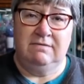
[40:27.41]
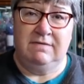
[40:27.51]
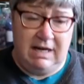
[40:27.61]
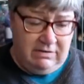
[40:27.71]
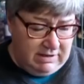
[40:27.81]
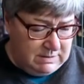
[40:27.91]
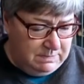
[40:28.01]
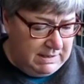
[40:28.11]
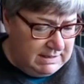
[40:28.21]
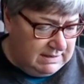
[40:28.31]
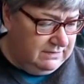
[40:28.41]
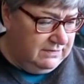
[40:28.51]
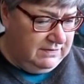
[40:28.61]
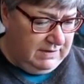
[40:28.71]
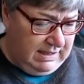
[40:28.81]
various bits of
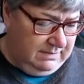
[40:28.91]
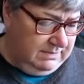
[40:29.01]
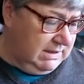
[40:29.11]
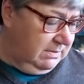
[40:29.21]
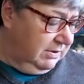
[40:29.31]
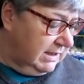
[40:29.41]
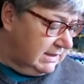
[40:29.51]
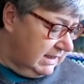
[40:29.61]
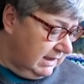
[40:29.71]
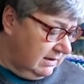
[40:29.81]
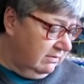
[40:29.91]
um, double knitting.